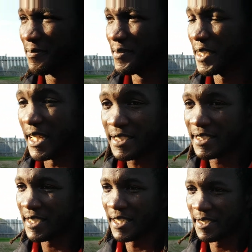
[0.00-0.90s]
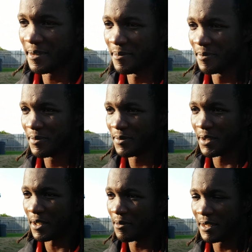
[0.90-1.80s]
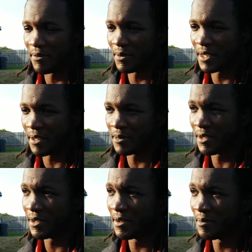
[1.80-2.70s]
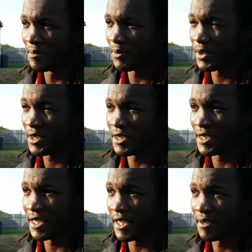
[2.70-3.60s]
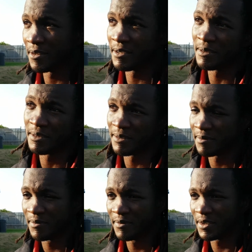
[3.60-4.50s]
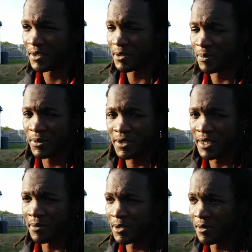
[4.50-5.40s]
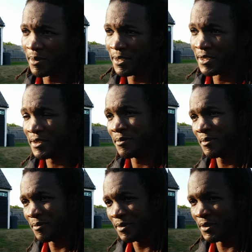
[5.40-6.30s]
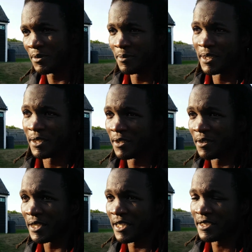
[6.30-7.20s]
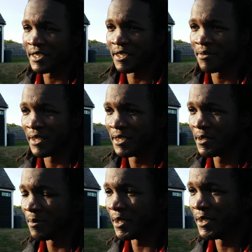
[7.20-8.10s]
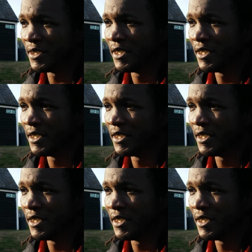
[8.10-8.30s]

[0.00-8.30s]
Yes, we hope everyone comes along and watches again, because the support today was tremendous. Albeit a lot of the hashtag fans, but